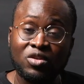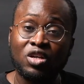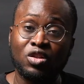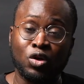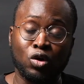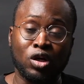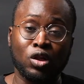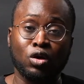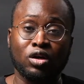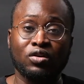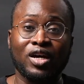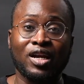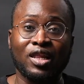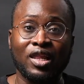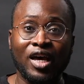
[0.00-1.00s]
They're good at looking
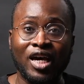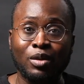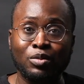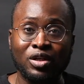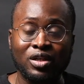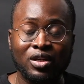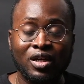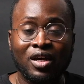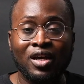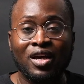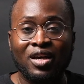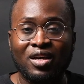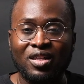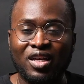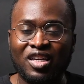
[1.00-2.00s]
at alignment,
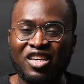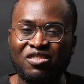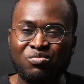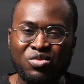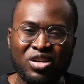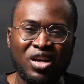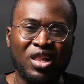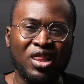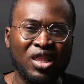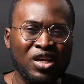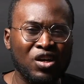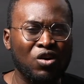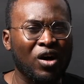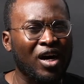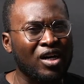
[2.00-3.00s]
and they give me a
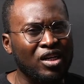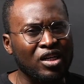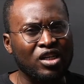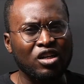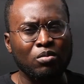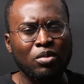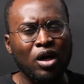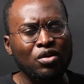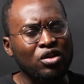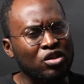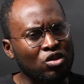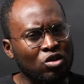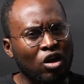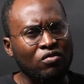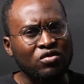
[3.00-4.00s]
little idea about the
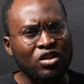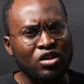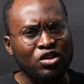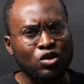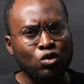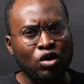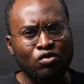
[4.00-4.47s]
soft tissue.